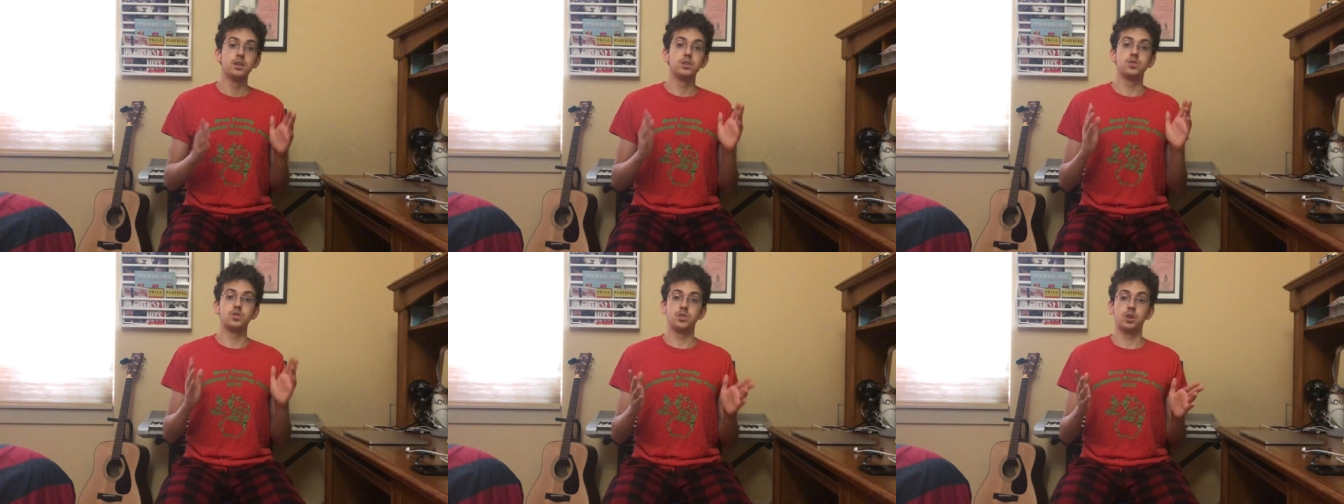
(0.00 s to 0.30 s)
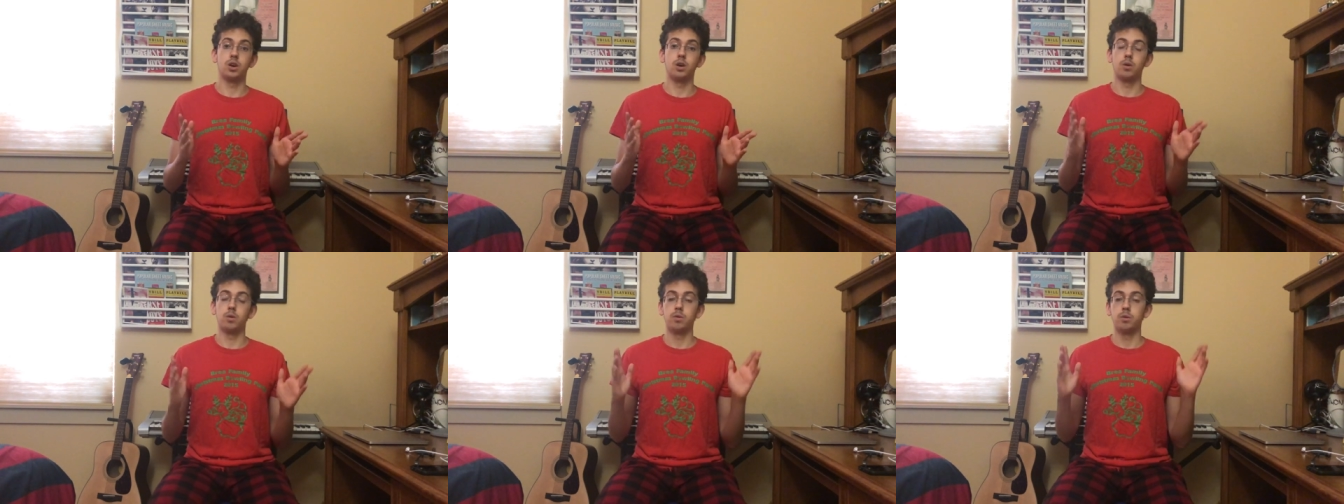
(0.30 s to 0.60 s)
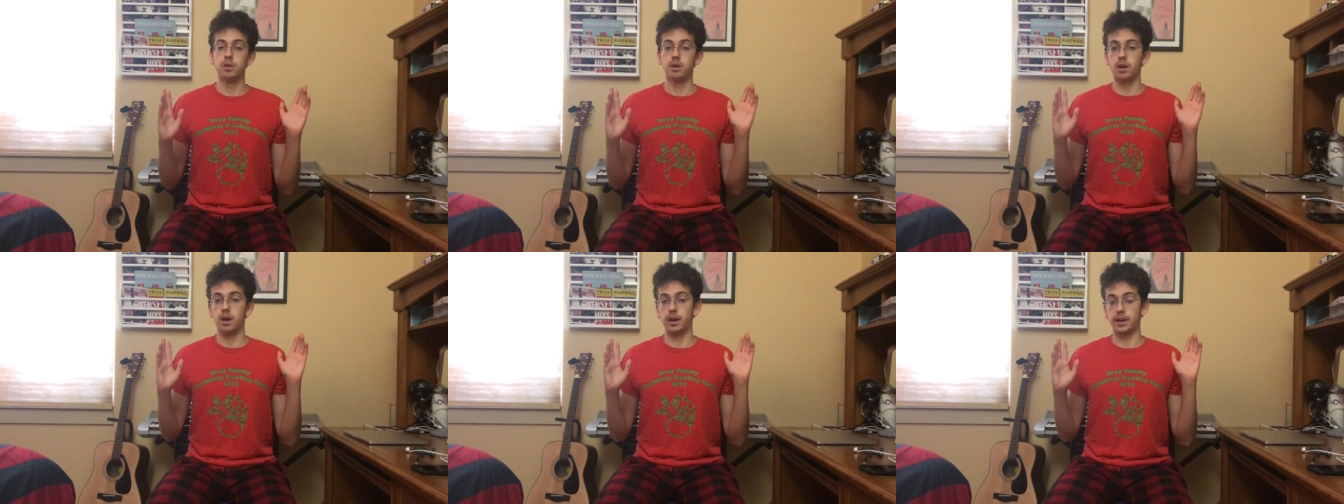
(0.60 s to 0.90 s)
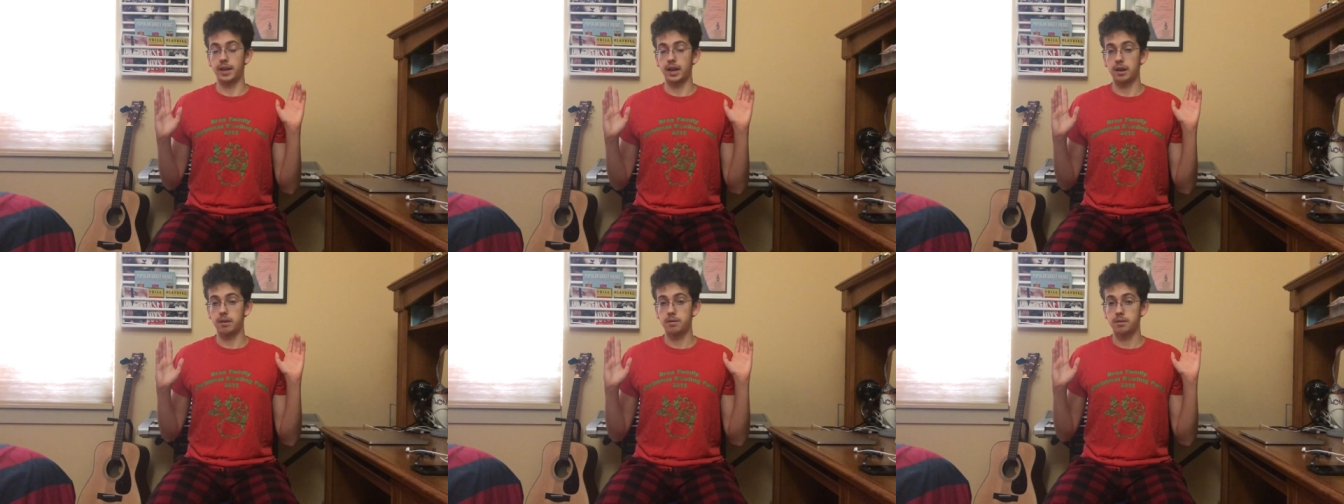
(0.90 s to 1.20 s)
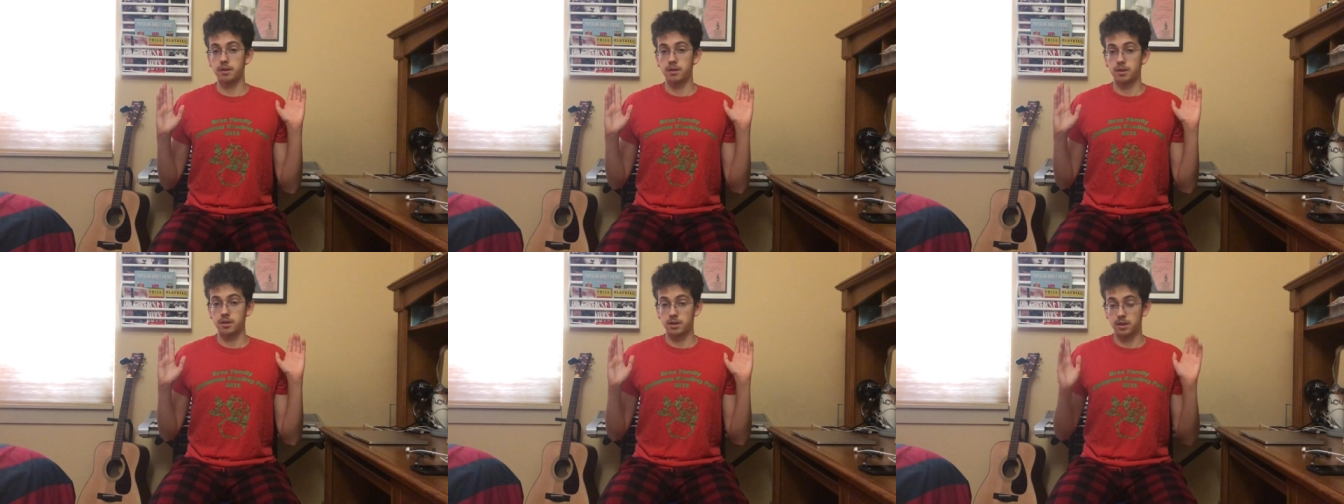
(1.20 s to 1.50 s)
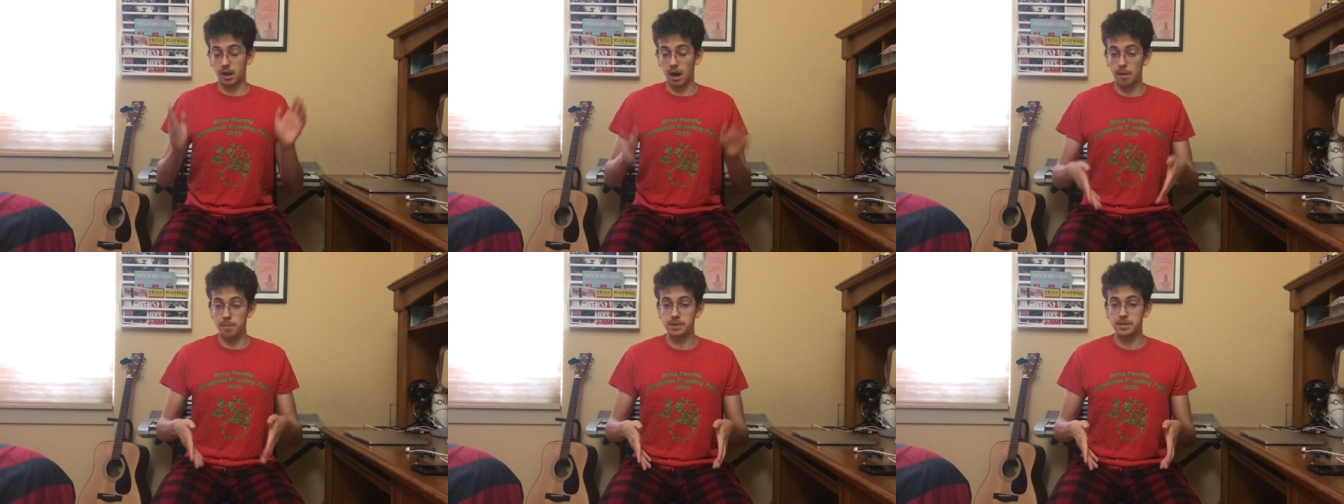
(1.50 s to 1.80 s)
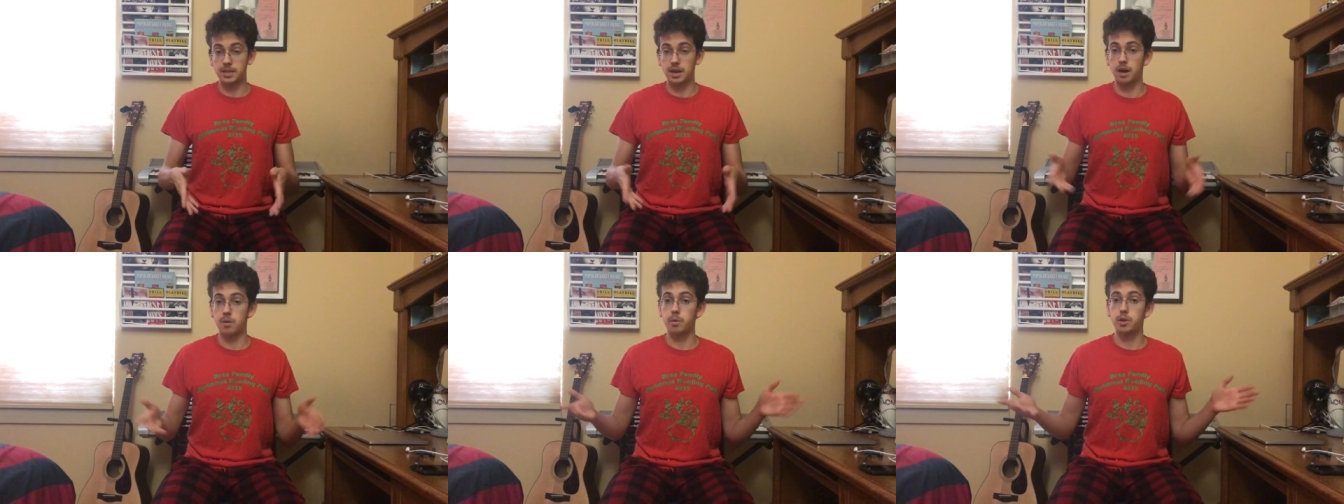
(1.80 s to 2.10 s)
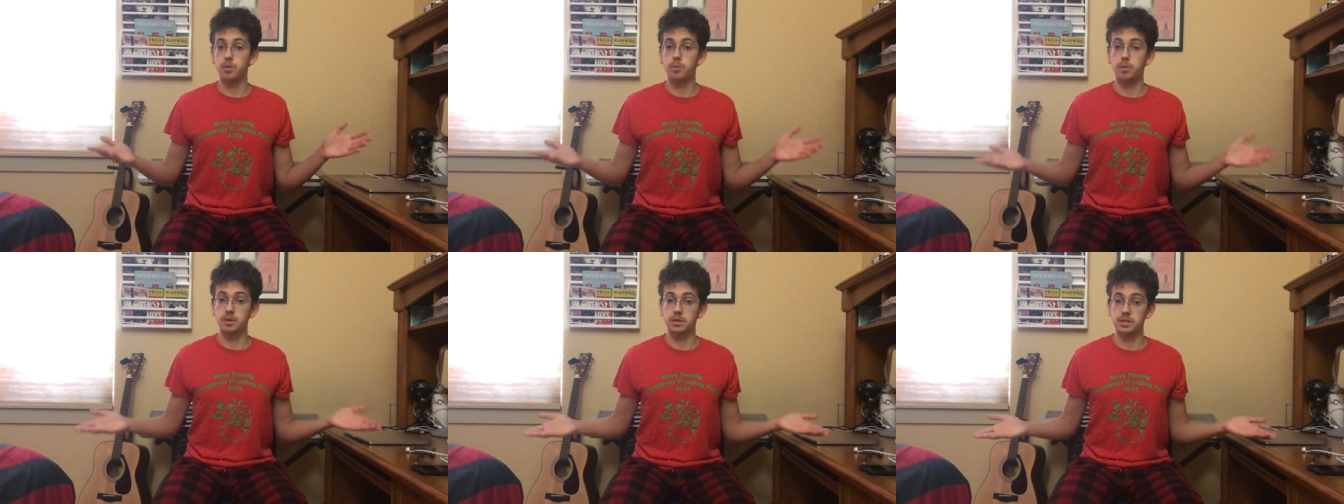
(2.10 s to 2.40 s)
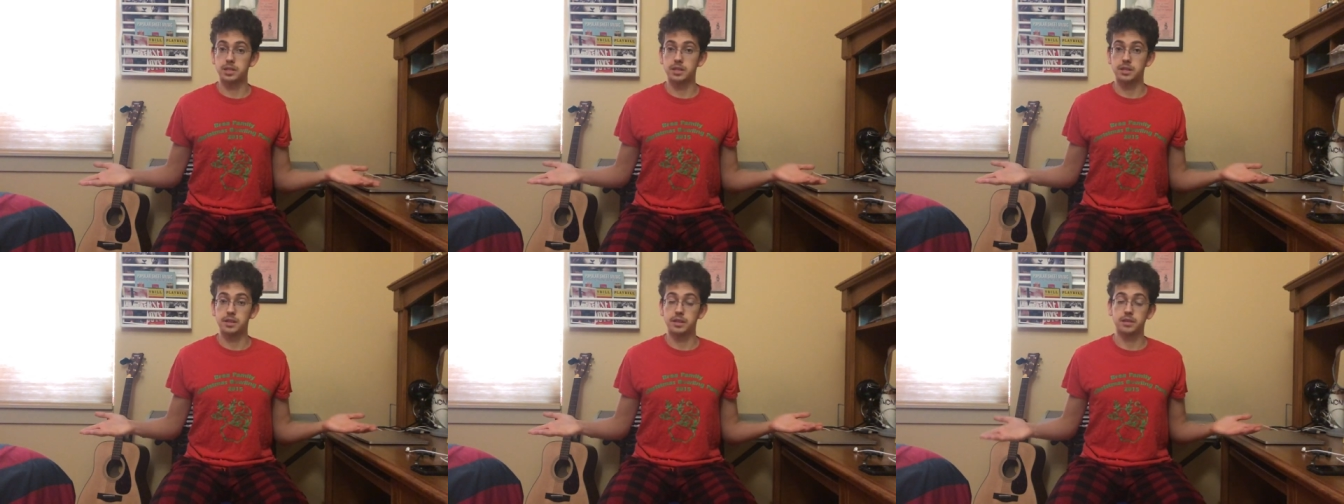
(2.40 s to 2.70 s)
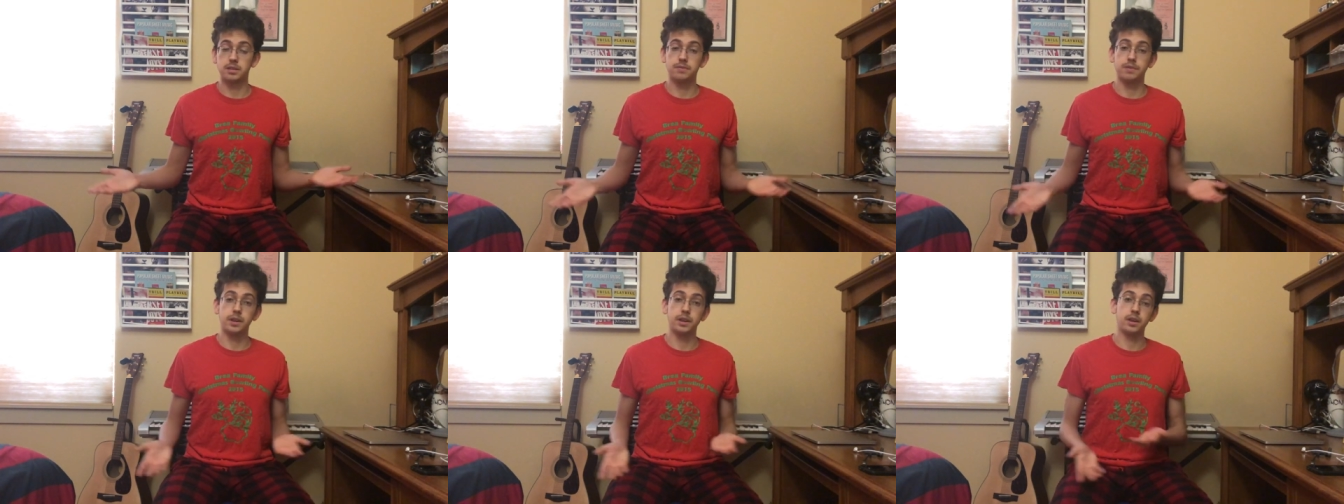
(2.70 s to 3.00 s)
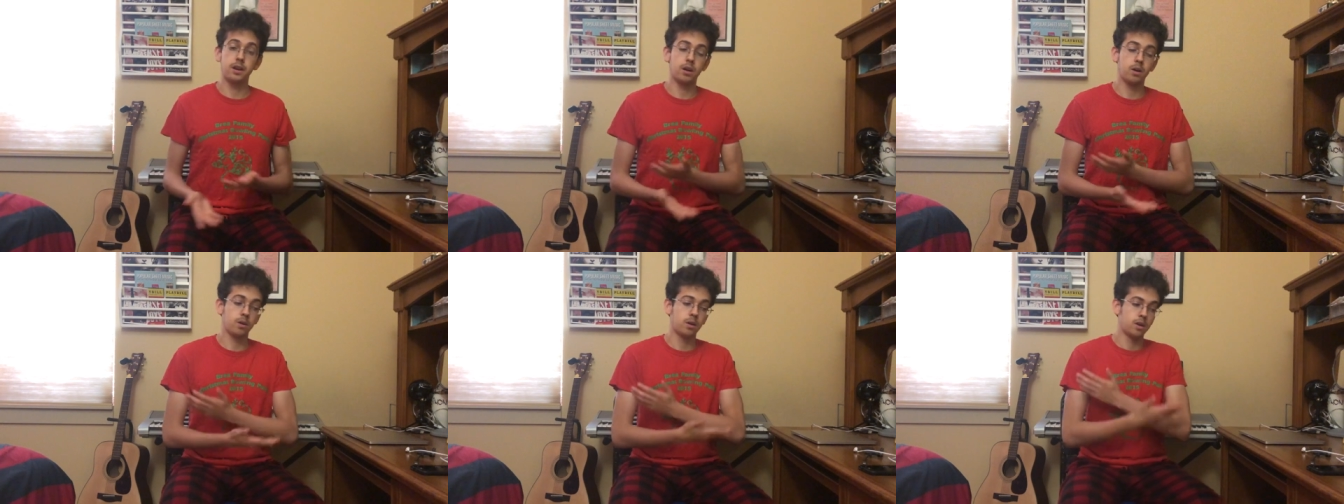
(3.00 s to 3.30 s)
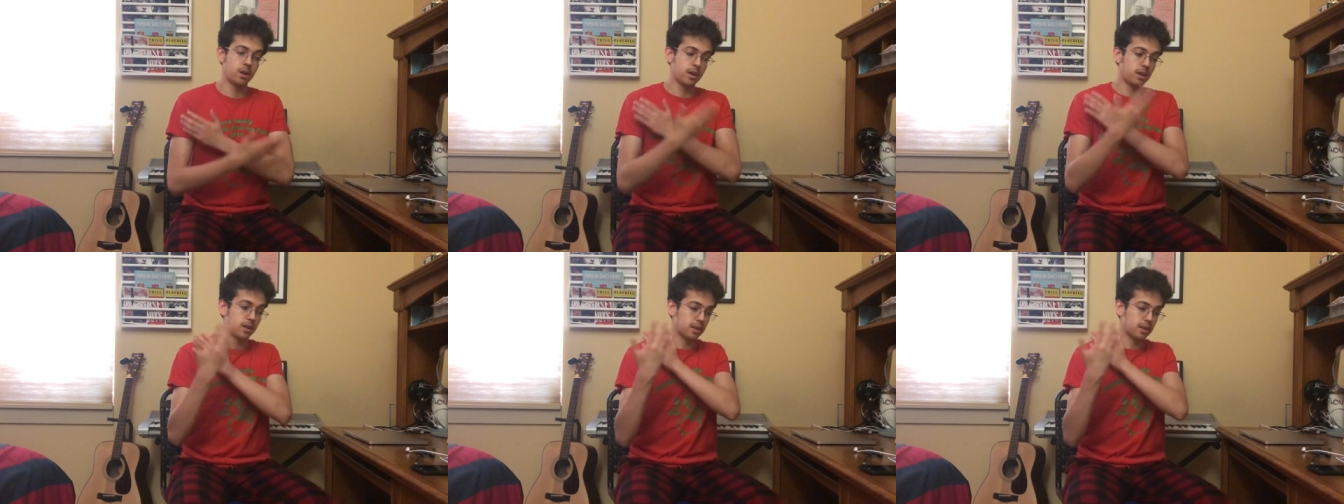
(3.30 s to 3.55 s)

So again, comment down what you want to see in the next video.